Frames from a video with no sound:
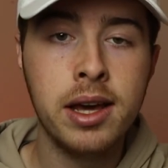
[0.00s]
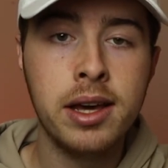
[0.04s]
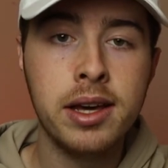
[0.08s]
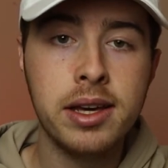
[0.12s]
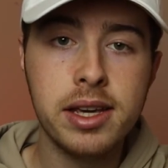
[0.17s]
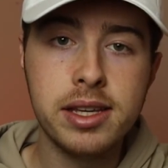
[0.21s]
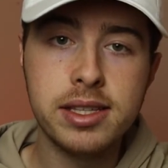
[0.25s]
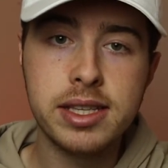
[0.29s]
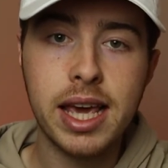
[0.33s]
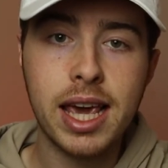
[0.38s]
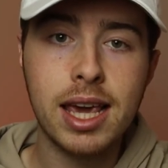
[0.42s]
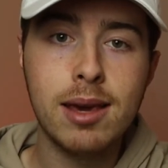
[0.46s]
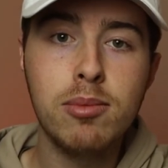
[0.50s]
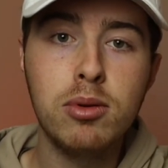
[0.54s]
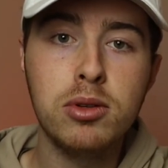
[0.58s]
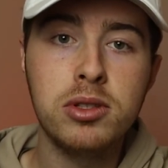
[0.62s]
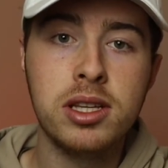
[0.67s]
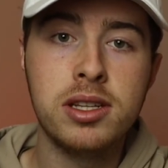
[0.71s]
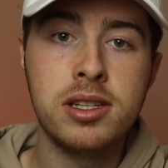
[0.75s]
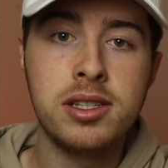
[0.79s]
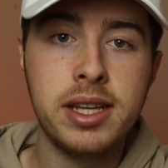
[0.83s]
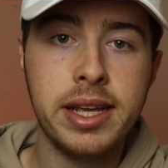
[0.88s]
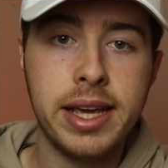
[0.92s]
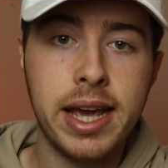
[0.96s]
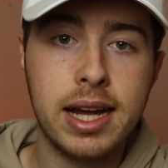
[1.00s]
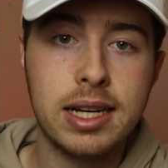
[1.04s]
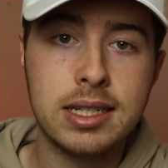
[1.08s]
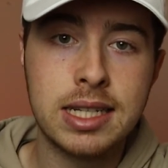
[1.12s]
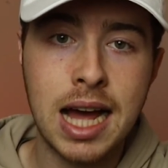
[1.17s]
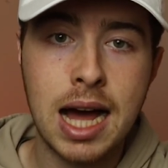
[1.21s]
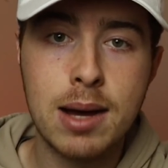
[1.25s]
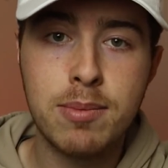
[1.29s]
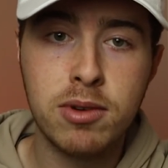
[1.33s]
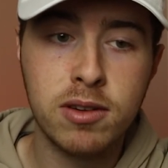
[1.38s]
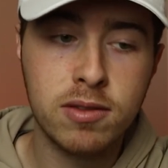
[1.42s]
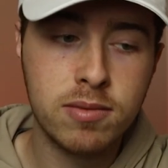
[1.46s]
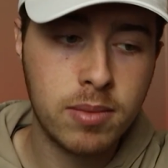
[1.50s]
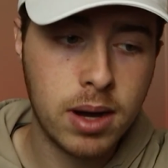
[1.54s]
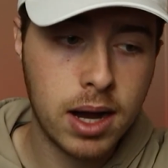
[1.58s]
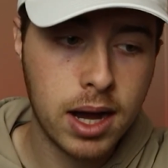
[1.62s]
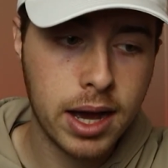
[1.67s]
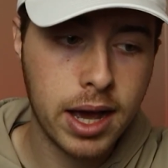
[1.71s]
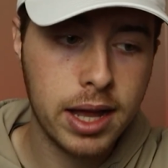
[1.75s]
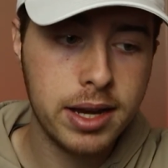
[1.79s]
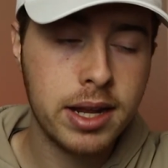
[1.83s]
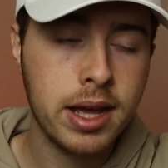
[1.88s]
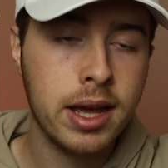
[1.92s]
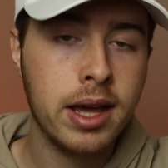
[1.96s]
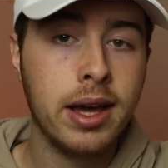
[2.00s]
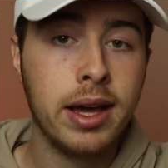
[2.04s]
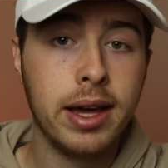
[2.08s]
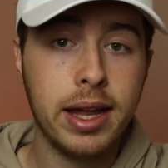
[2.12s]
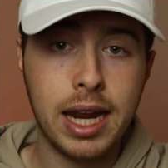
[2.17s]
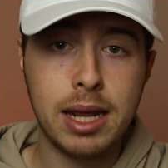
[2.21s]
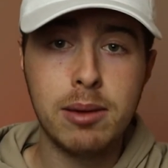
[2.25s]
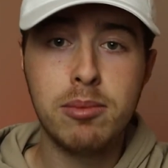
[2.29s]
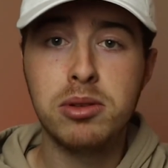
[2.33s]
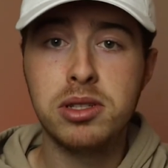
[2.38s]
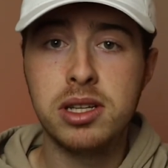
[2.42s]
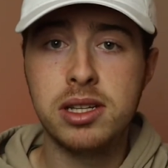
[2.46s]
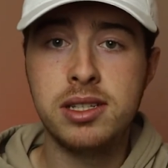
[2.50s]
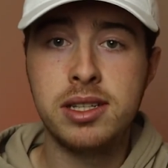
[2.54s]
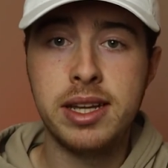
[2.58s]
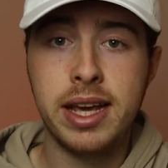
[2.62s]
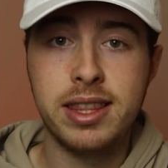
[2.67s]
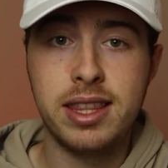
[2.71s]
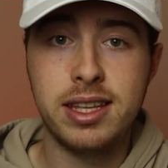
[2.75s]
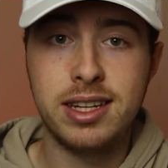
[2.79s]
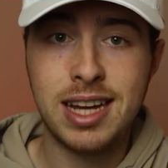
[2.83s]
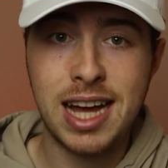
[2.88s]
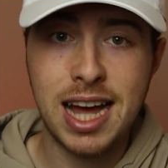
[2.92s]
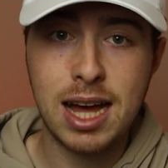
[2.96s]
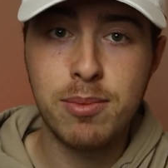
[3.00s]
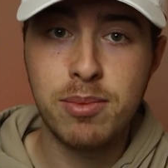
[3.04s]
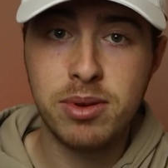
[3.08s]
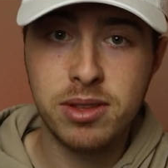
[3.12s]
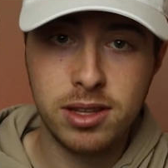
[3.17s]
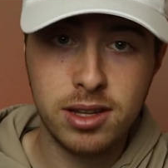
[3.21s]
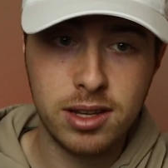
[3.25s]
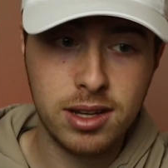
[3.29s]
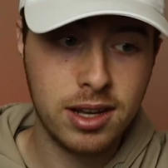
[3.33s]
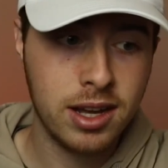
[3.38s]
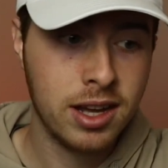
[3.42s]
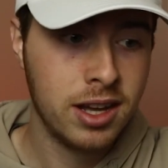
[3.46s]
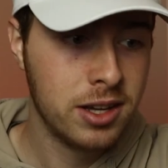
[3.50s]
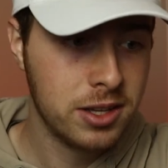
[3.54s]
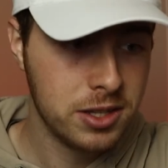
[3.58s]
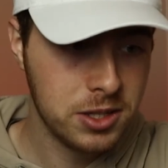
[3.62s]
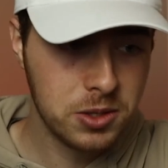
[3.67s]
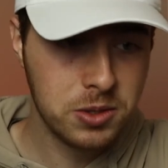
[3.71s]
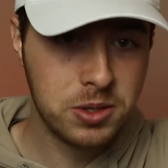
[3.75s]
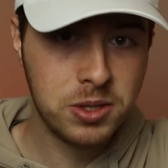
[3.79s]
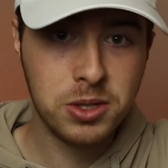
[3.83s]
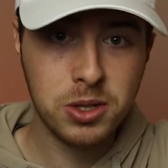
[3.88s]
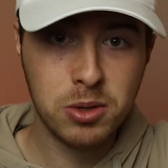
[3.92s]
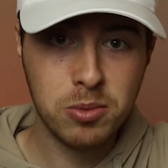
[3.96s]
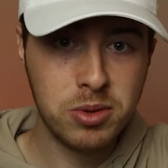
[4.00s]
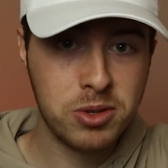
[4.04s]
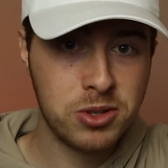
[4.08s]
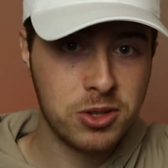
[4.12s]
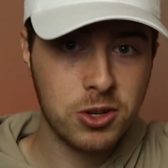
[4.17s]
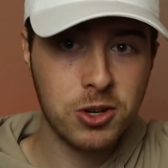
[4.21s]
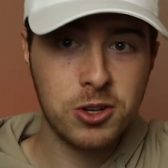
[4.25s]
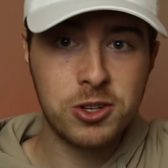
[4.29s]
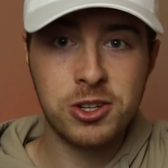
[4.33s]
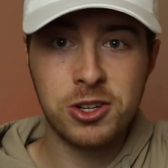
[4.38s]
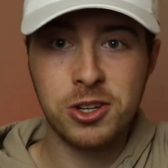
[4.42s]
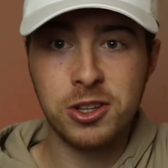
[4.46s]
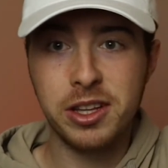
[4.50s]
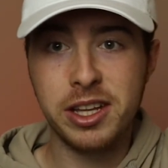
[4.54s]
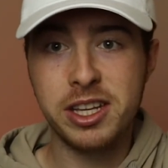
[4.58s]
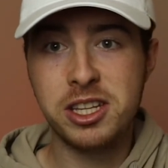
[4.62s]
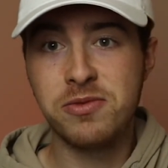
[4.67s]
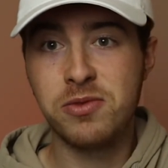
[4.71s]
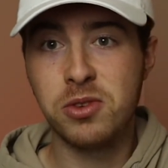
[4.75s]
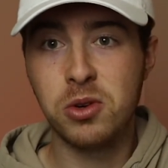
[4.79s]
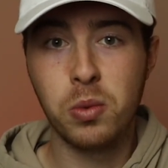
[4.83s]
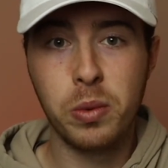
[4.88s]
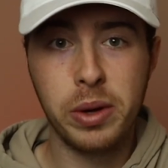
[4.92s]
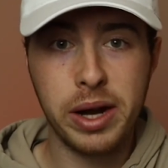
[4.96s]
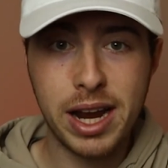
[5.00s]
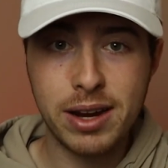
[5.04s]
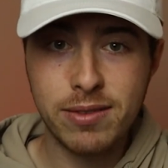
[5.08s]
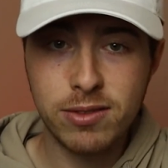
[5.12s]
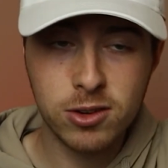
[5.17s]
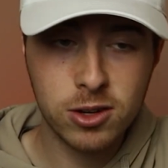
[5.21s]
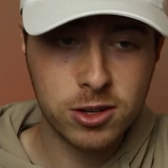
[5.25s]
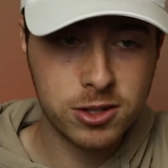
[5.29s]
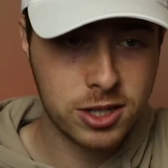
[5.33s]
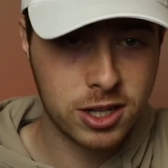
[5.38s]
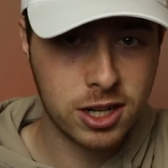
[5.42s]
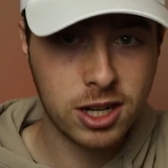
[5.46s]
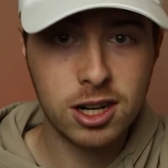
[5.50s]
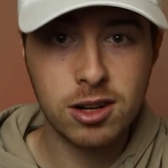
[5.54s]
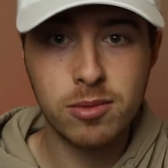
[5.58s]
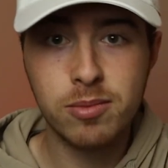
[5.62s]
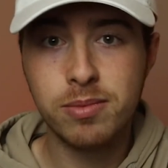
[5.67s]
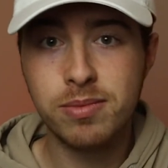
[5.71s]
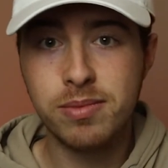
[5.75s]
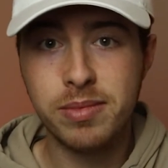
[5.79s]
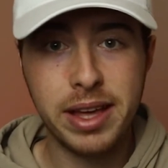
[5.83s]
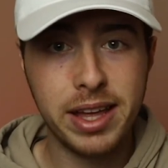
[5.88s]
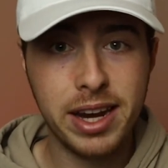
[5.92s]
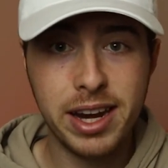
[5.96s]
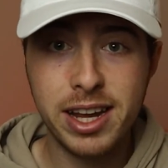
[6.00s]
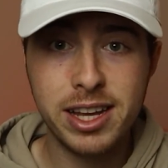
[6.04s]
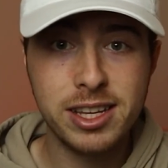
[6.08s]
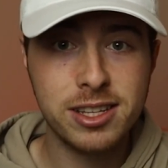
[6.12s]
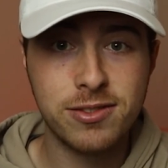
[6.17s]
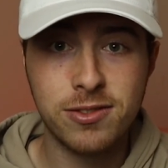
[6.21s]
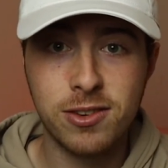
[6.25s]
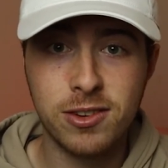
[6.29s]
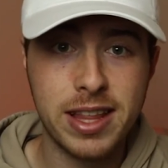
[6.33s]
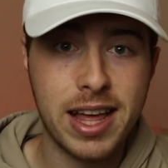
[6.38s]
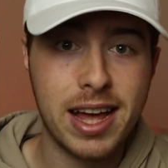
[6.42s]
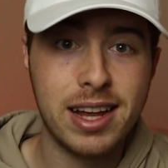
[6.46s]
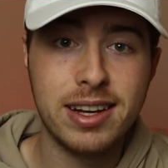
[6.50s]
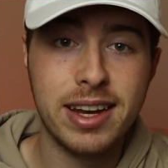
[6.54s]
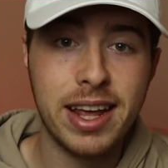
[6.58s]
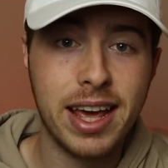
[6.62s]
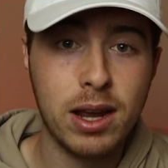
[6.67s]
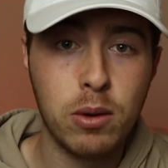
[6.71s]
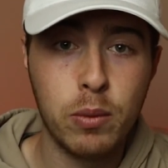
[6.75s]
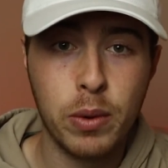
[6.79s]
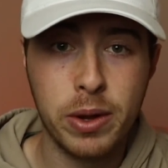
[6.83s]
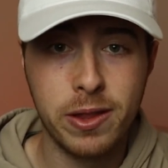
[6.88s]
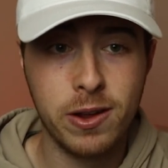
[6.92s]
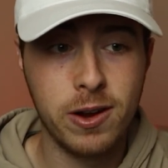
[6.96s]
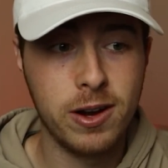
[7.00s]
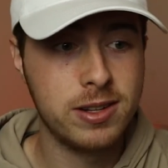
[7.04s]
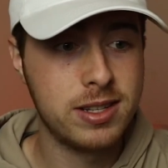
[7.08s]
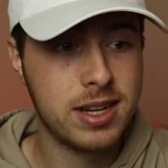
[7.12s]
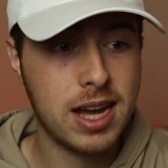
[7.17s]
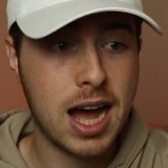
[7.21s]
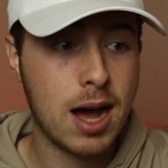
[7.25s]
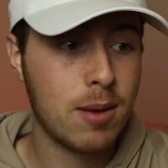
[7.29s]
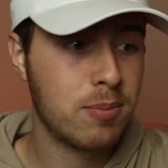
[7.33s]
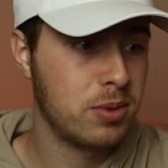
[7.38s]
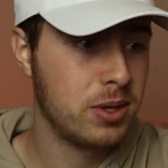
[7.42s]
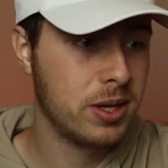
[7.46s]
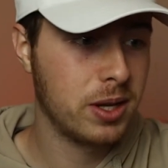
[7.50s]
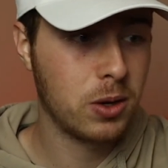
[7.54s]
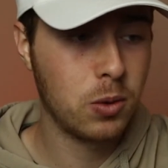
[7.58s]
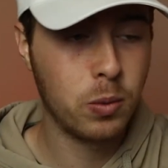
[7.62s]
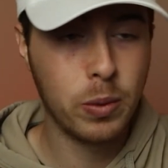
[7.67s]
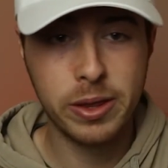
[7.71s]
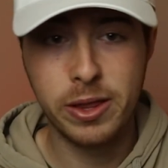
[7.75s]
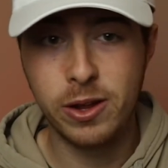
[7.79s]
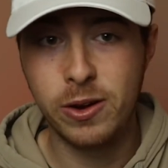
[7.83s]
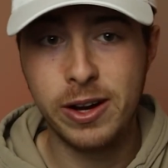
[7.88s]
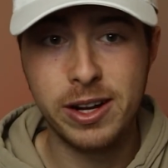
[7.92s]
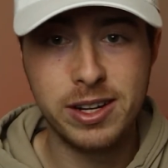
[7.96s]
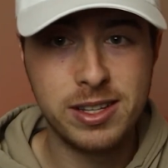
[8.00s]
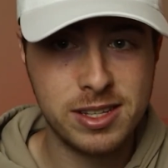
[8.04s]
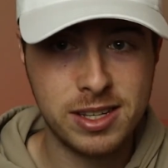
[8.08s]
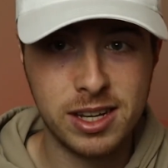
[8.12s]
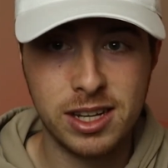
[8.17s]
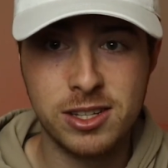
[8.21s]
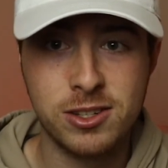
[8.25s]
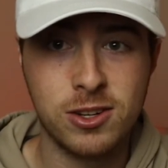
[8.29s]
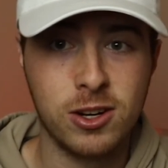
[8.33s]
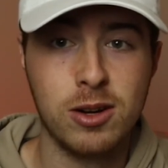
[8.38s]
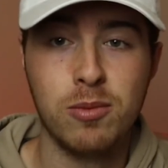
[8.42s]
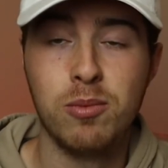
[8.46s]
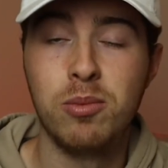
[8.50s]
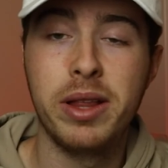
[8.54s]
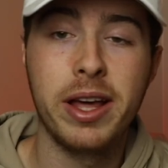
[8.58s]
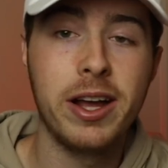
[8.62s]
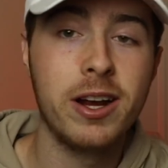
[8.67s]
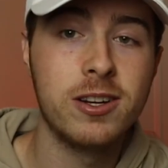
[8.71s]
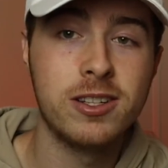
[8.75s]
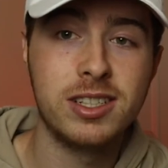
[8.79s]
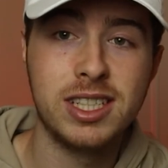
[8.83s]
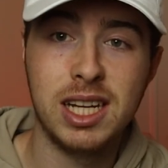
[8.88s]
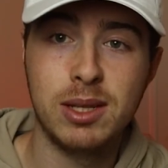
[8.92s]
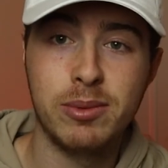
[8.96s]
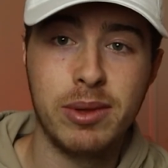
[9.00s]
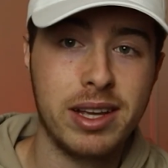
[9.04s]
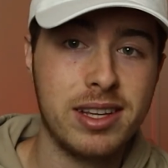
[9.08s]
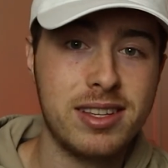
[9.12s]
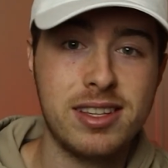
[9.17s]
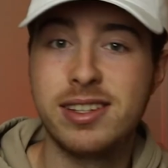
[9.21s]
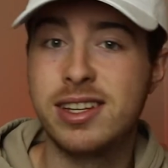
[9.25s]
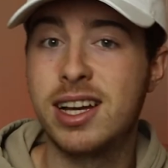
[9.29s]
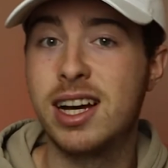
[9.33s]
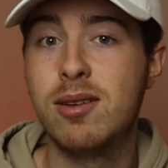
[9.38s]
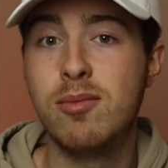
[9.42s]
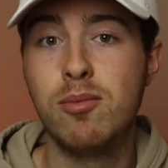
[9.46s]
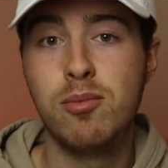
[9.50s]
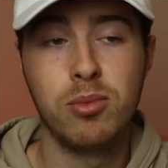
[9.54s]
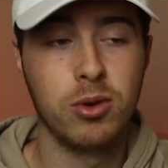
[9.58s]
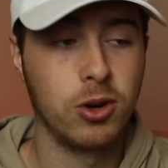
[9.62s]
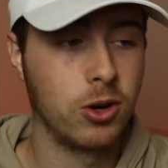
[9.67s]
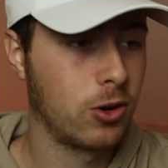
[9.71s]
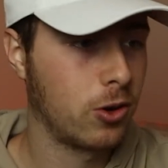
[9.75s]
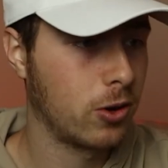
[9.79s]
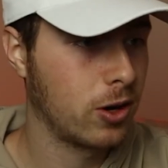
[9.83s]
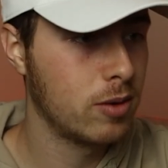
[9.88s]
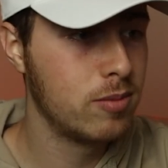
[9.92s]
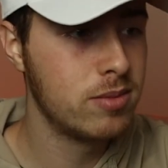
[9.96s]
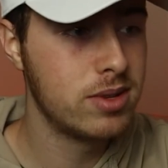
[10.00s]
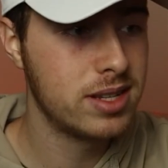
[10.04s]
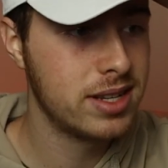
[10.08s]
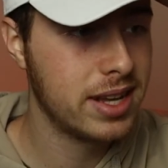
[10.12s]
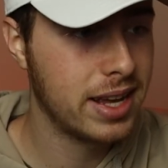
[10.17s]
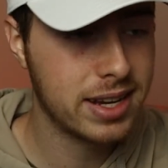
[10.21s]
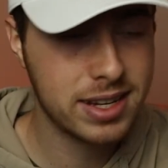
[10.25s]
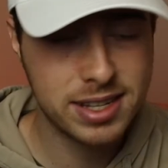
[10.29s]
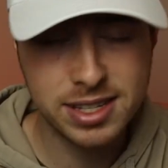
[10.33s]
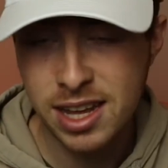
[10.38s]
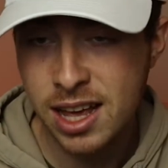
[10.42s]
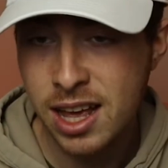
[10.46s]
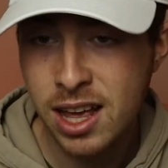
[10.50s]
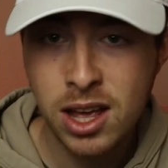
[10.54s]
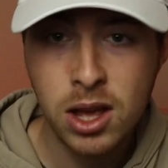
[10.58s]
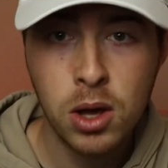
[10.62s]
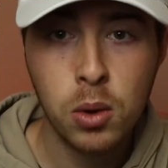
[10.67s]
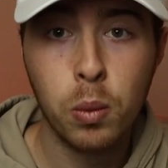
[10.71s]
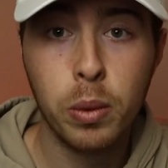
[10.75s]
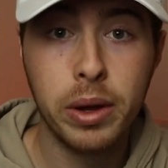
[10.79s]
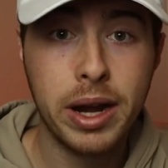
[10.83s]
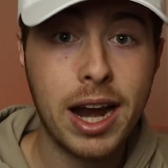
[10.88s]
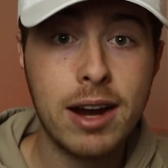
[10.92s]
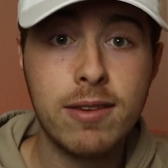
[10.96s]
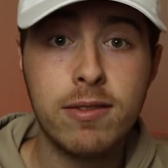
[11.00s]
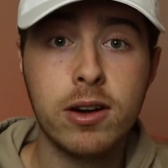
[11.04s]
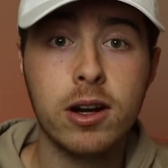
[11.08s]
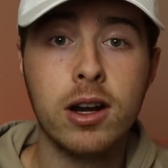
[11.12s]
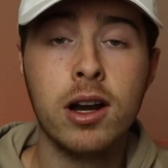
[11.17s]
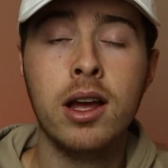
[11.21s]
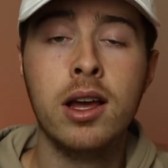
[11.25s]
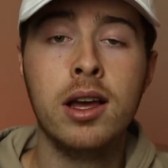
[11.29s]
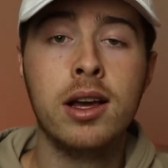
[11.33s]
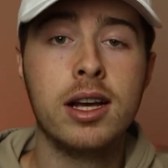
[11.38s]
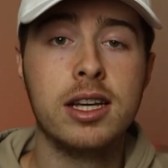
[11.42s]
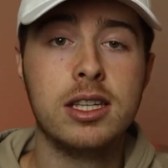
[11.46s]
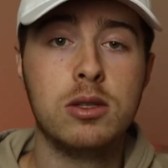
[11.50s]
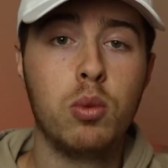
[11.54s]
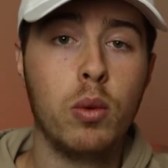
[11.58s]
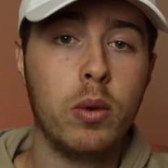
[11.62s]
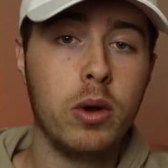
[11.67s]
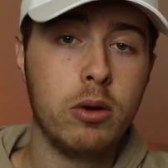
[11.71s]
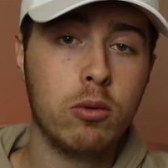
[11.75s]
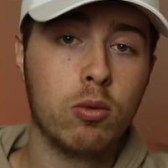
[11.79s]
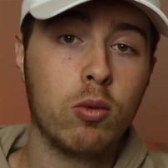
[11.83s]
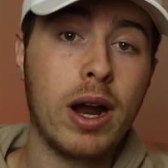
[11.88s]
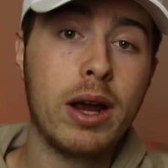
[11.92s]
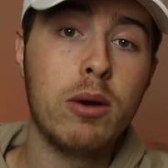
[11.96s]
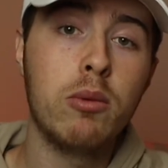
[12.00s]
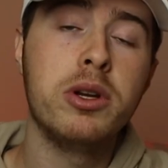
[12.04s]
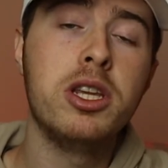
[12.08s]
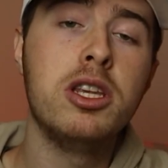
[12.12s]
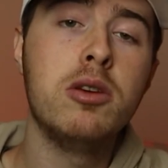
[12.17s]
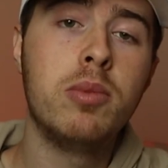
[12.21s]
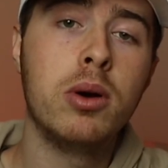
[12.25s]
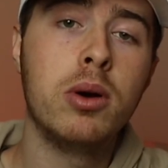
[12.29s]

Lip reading: he's able to stay at top of mind and able to stay at the top of the YouTube search list for whatever term it is for that day, whether it's optic, whether it's a certain player's name like Scump or Crim6, whatever, is right when you